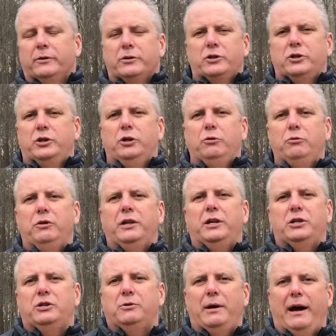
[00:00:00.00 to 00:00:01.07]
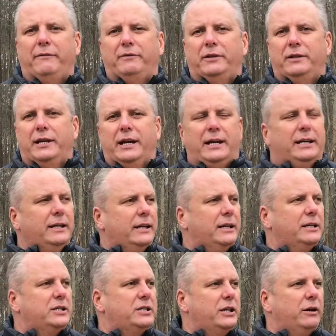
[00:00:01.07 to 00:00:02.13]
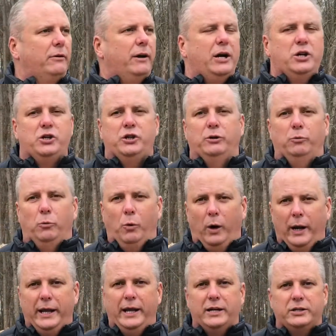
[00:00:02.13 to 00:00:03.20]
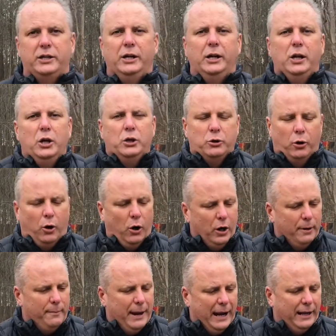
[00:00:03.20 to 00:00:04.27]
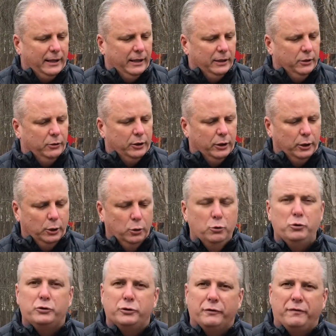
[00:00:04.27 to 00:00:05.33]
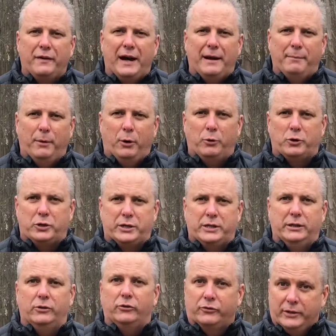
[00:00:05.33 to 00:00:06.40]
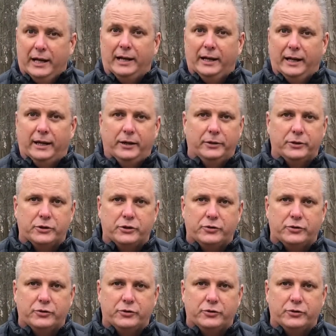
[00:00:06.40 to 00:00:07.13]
There's two things you have to take into consideration. One is you're automatically going to lose your fine motor skills, kind of like under